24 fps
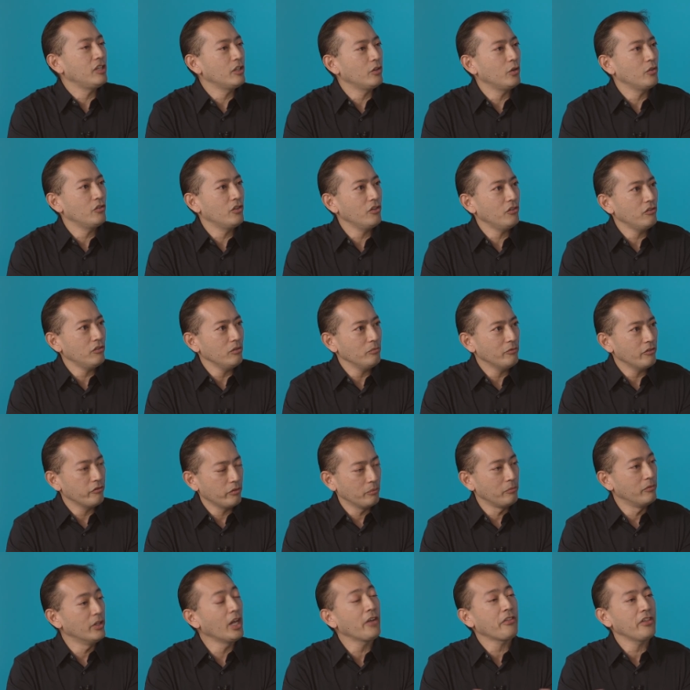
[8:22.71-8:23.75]
ecosystem
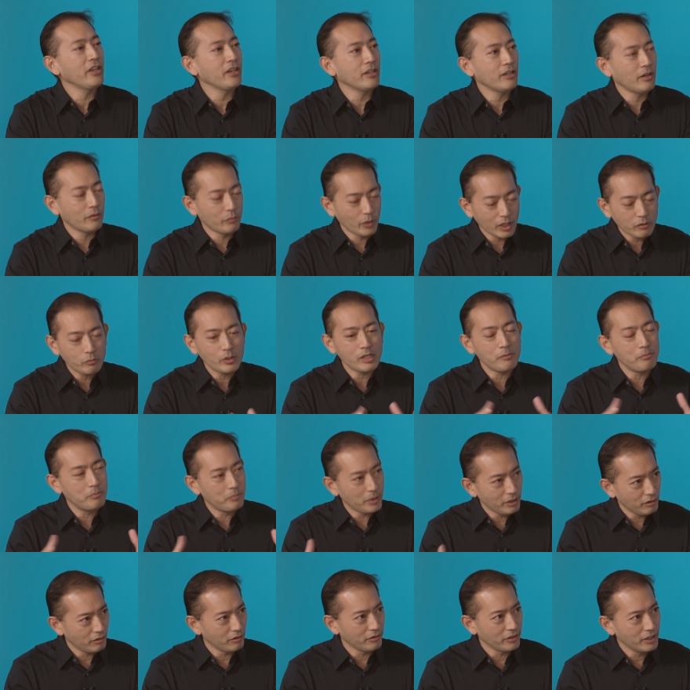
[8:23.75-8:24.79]
from right. nothing? What do we
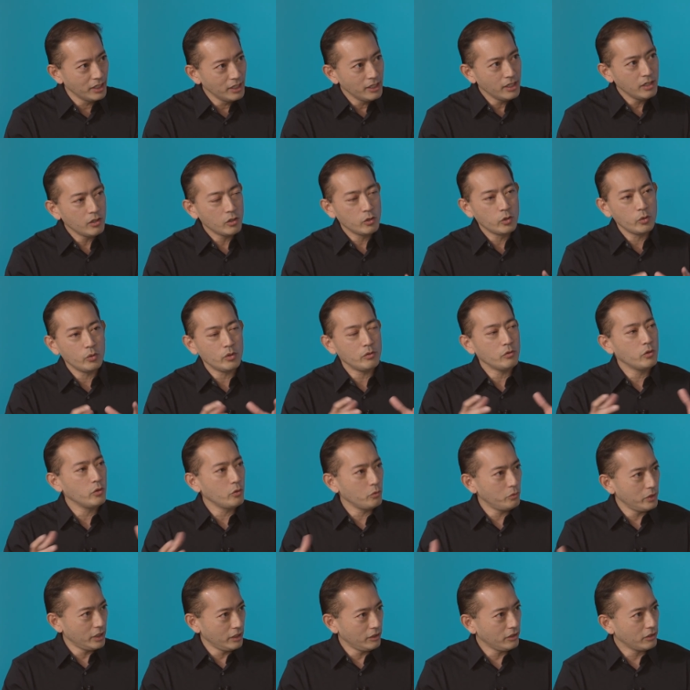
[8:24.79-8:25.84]
build? Yeah. Who, who
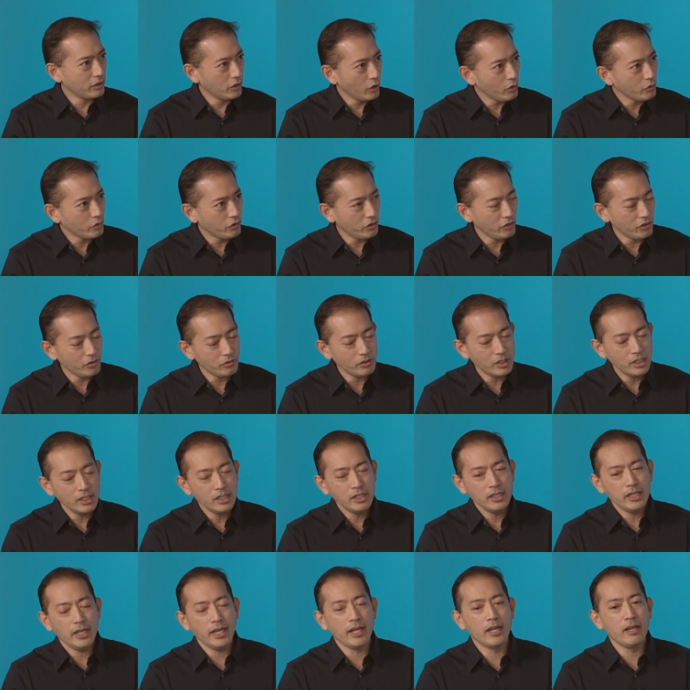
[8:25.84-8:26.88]
do we go to?
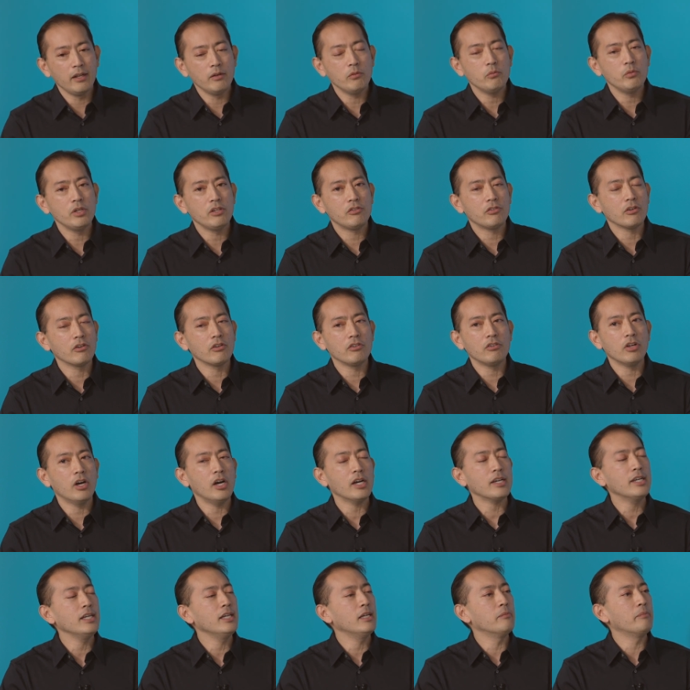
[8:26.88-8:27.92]
And we started
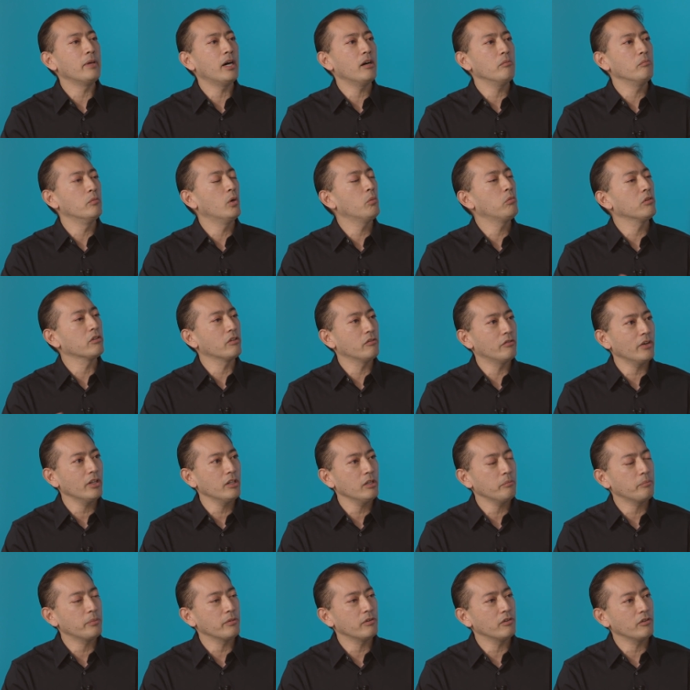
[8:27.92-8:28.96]
talking about mobile
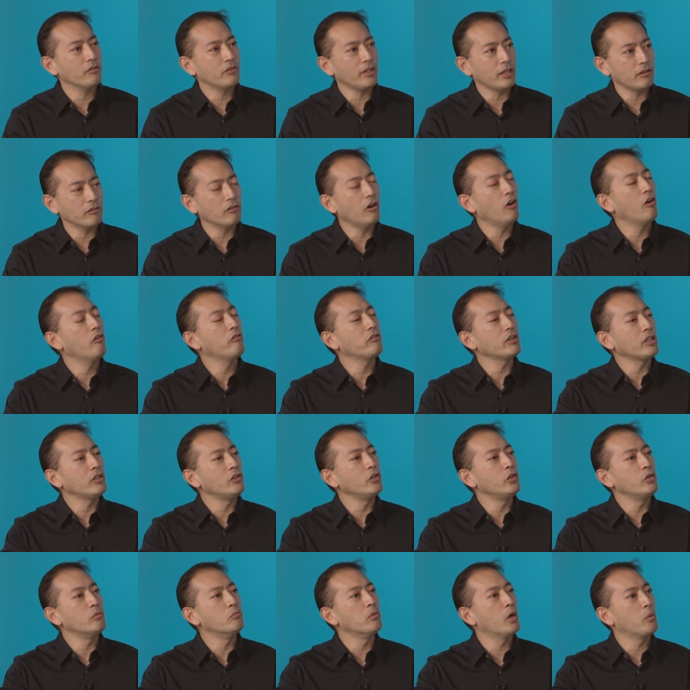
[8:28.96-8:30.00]
developers that are already
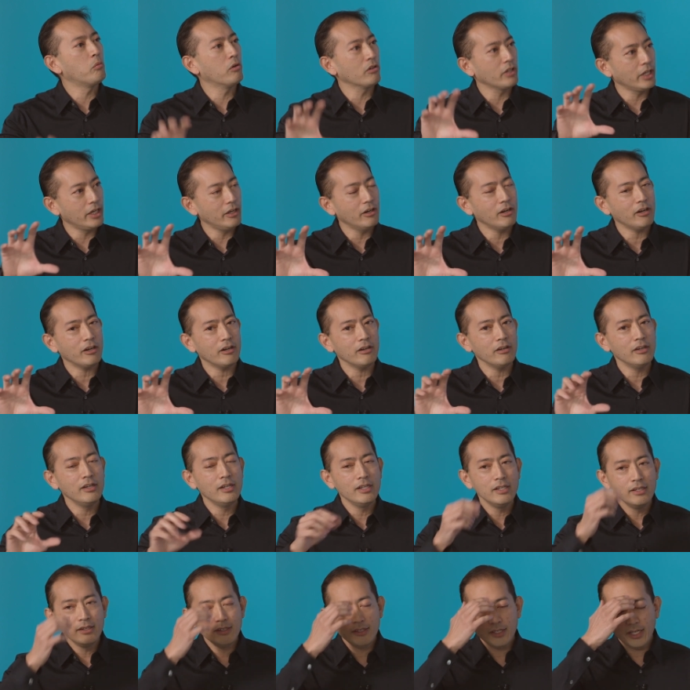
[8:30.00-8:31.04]
new mobile AR.
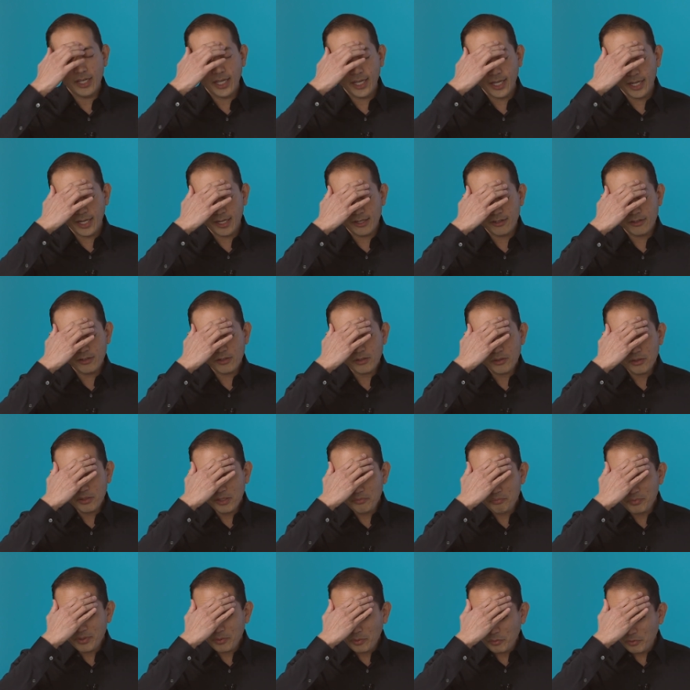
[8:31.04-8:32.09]
And
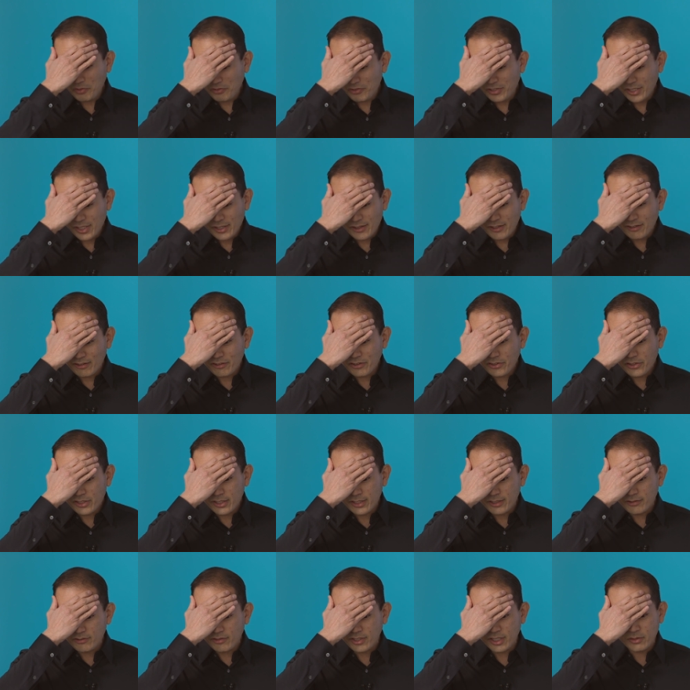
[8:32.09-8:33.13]
we're sitting there
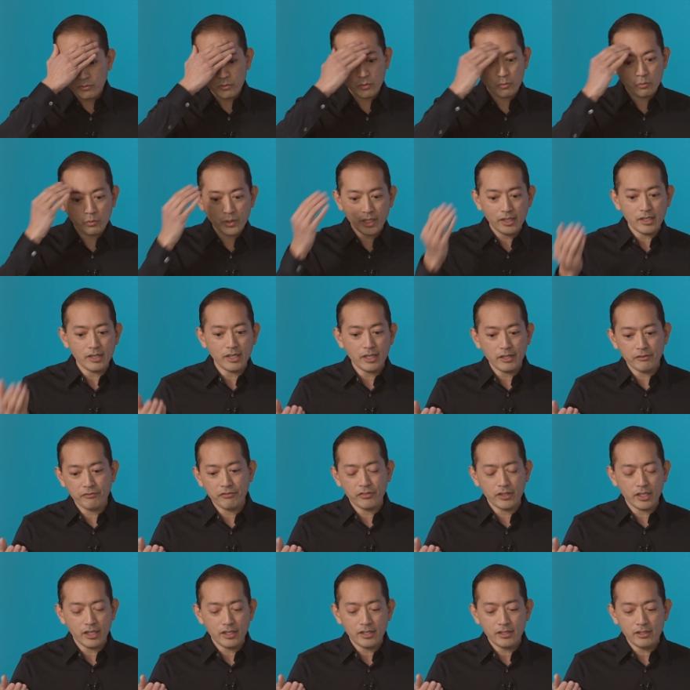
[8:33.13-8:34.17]
looking and saying, well, wait,
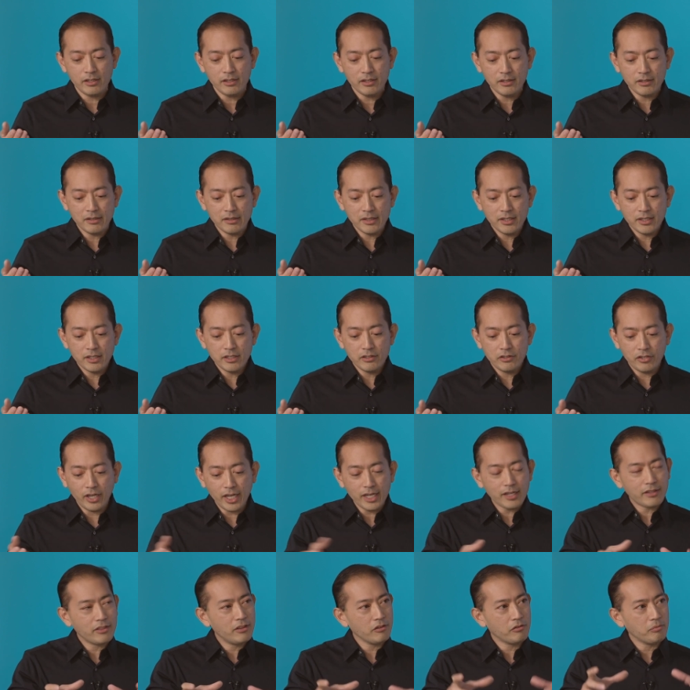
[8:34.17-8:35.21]
if they
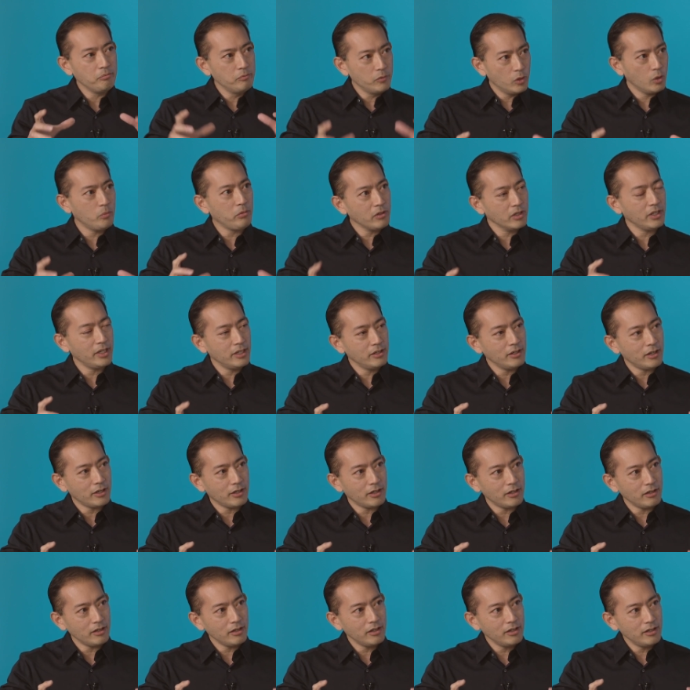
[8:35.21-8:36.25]
take this mobile
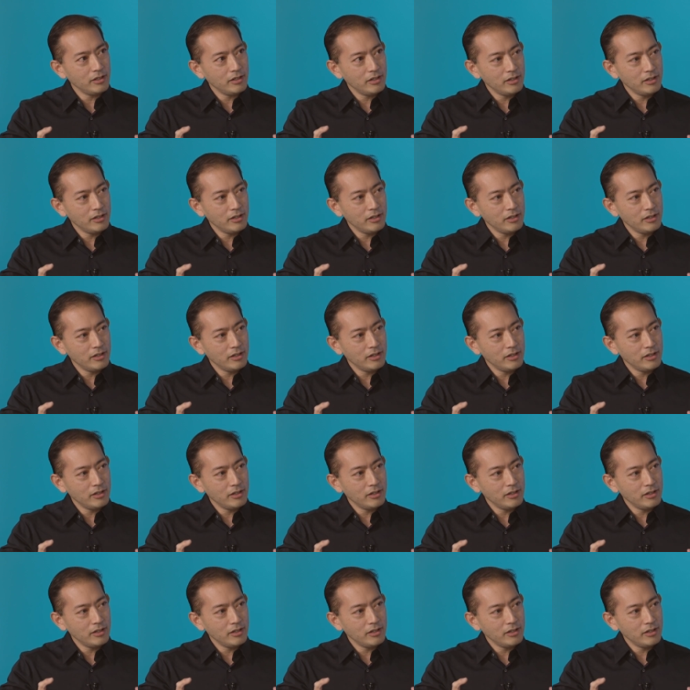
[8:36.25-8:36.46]
AR